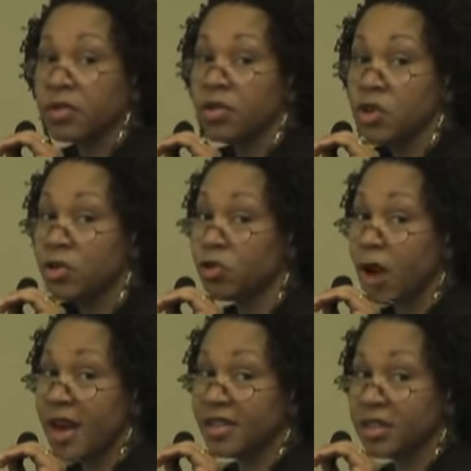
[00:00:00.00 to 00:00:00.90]
Youth
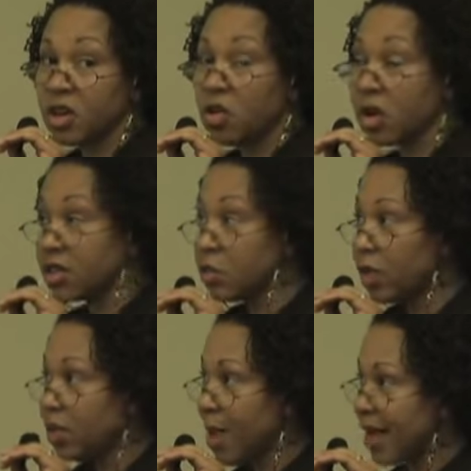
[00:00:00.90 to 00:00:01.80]
tried as adult because of
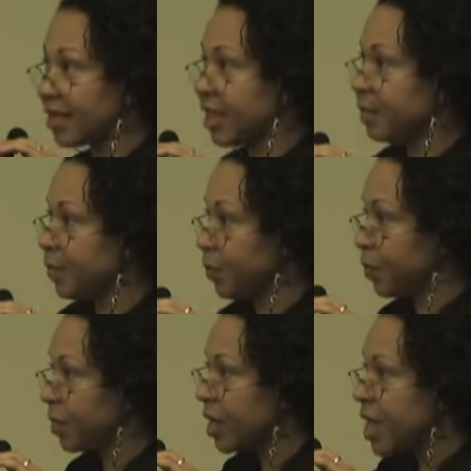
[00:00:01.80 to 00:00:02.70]
Willie Bosket
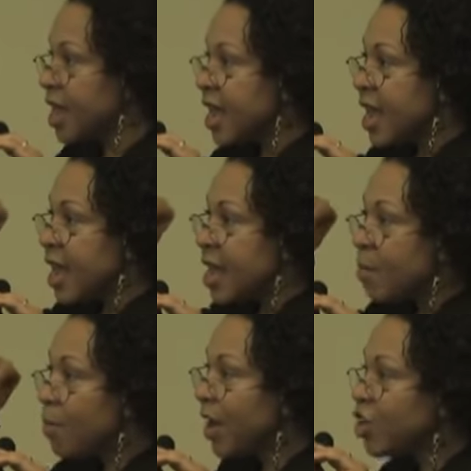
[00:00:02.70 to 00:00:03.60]

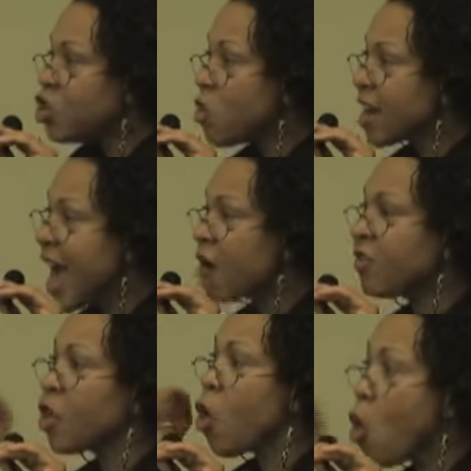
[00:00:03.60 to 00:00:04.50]
but a new account
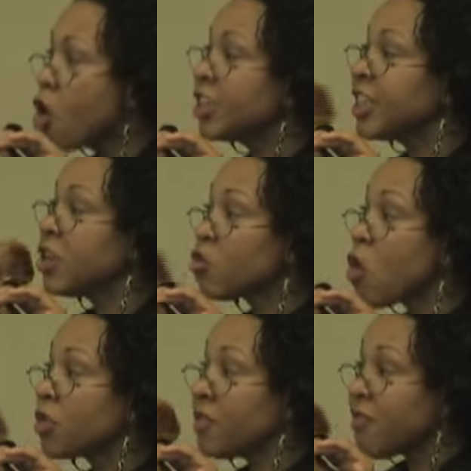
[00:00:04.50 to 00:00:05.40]
of the origin and
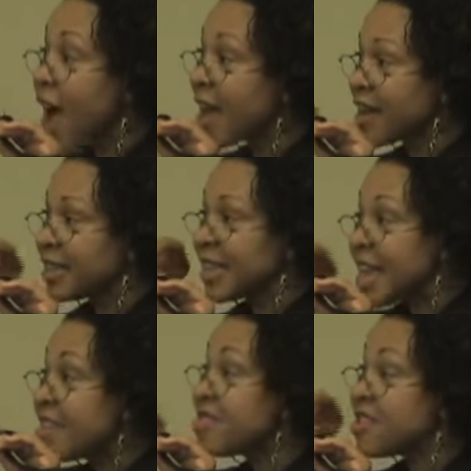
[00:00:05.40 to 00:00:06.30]
growth of violence
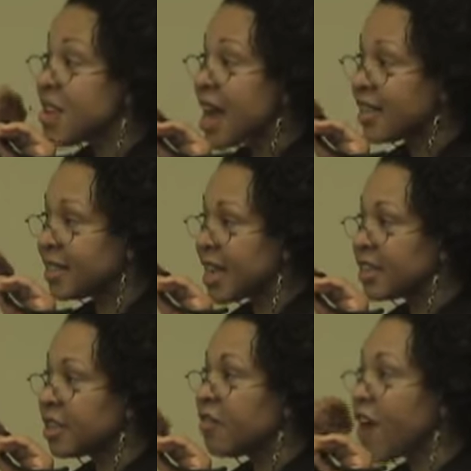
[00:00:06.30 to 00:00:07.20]
in the United
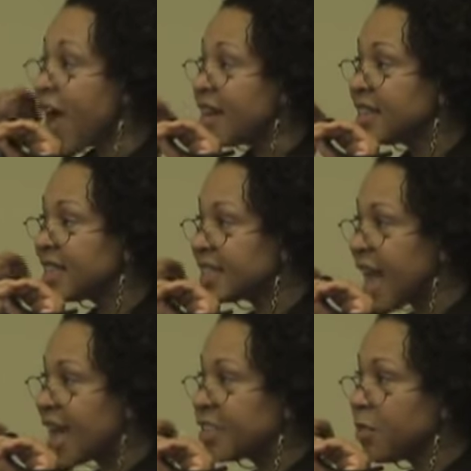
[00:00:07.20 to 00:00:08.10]
States. Violence is
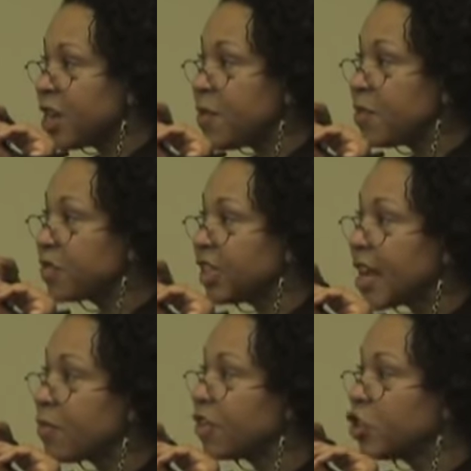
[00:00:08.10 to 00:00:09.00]
not, as many people
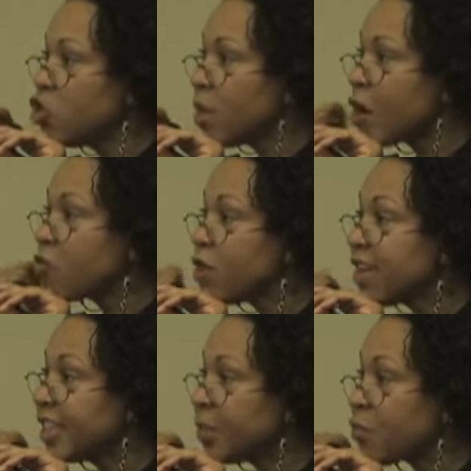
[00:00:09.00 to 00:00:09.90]
today presume, a
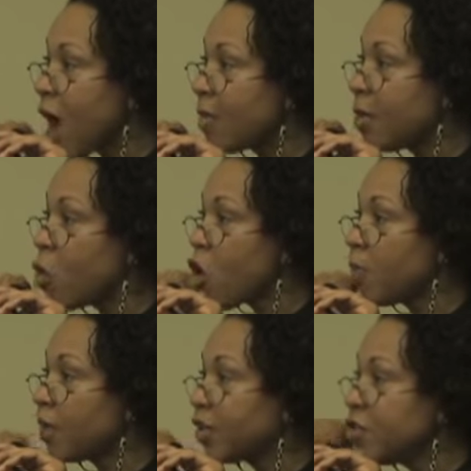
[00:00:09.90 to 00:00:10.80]
recent problem or
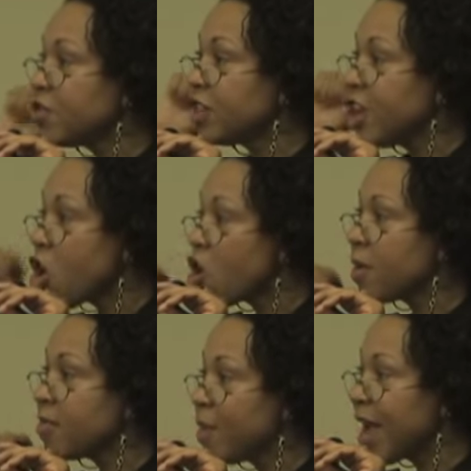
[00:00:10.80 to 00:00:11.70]
a peculiarly
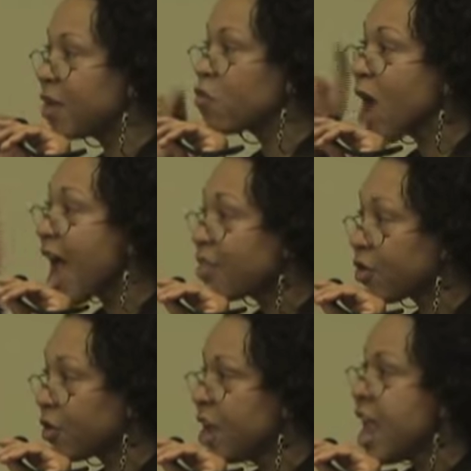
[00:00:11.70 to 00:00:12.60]
urban bane.
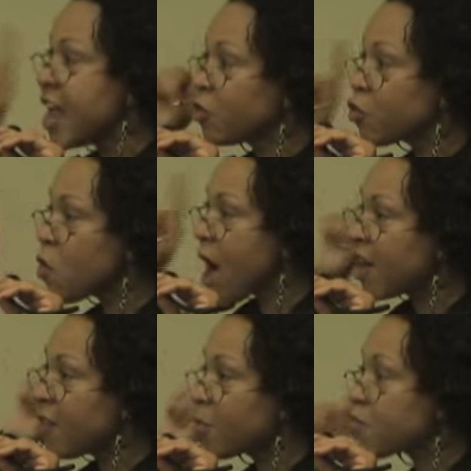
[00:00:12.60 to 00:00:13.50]
Rather, it grew
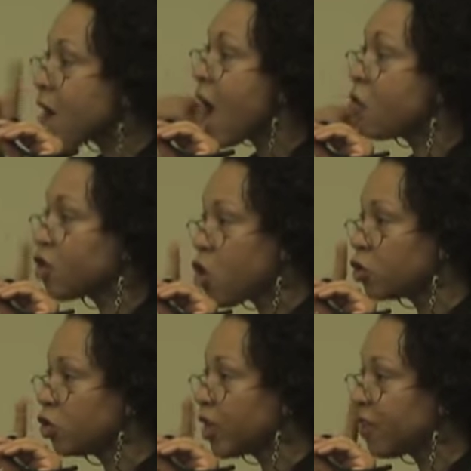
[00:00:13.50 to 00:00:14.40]
out of a proud
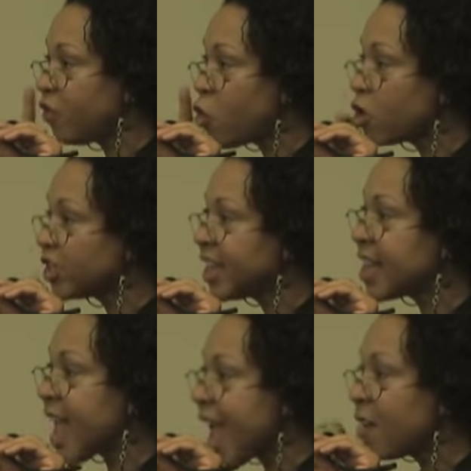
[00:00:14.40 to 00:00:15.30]
culture that flourished in
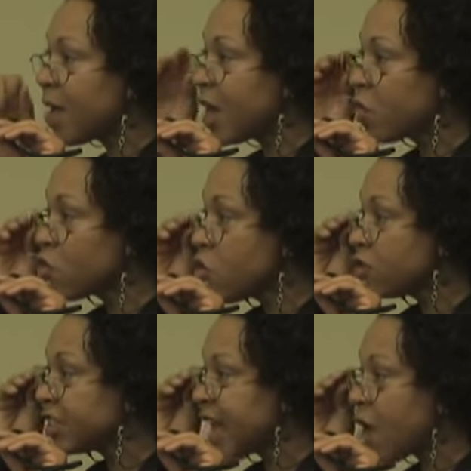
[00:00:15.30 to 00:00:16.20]
the antebellum
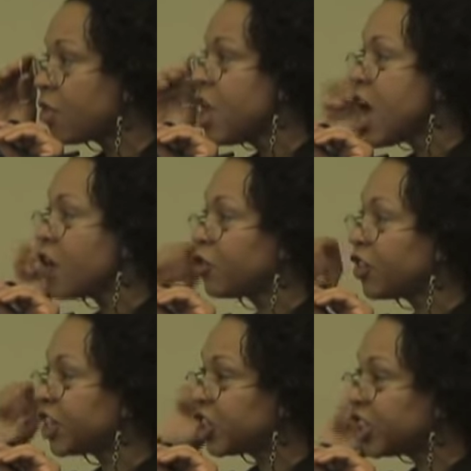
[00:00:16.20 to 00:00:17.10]
rural South, a
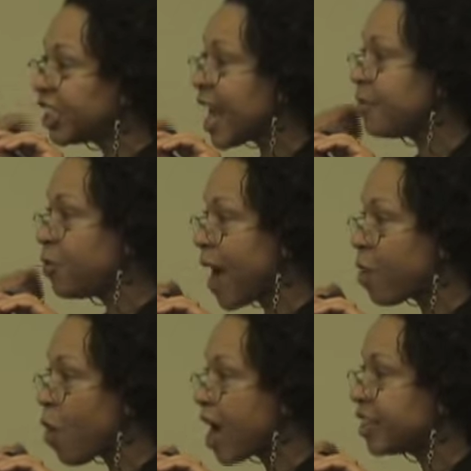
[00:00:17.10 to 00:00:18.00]
tradition shaped
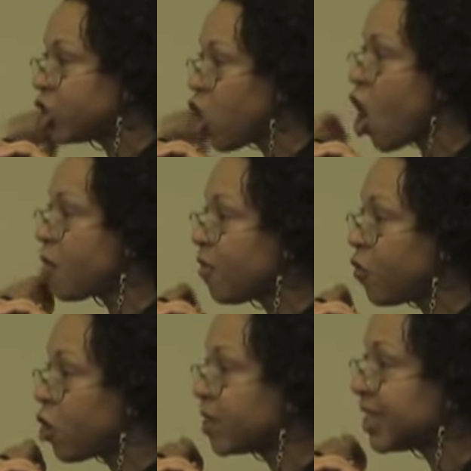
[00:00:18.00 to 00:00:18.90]
by whites long
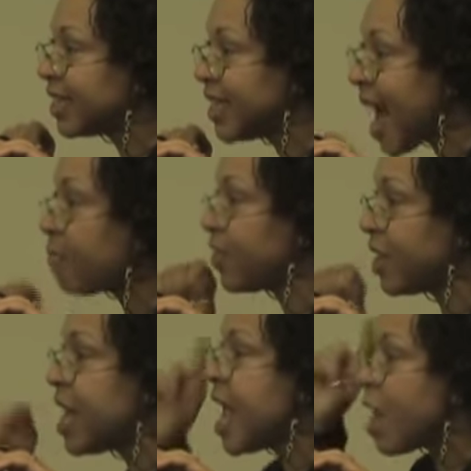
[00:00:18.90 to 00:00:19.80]
before it was
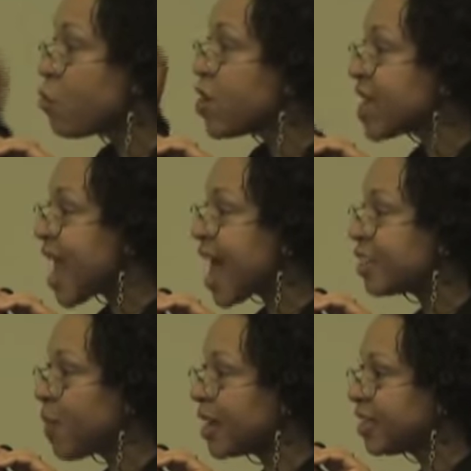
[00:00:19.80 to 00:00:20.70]
adopted and
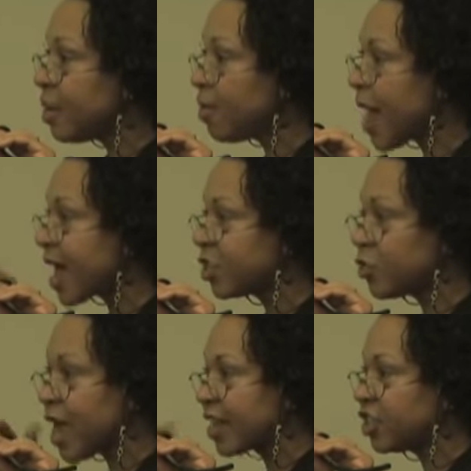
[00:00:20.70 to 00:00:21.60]
recast by some blacks
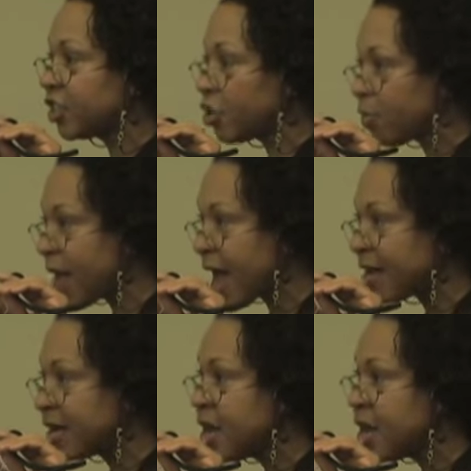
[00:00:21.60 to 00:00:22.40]
in reaction to their plight.